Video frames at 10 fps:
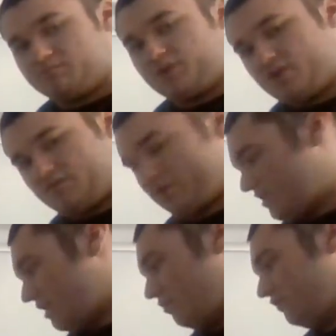Because, for
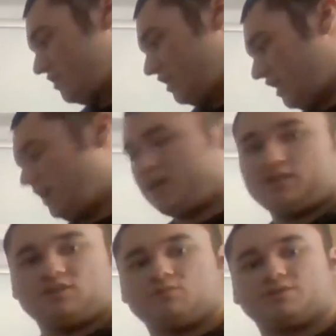example, if we say that a
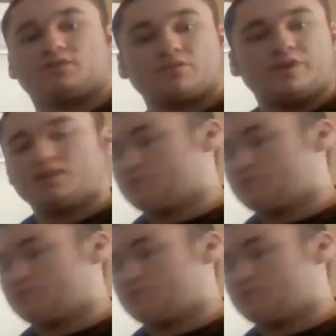is equal to 3, then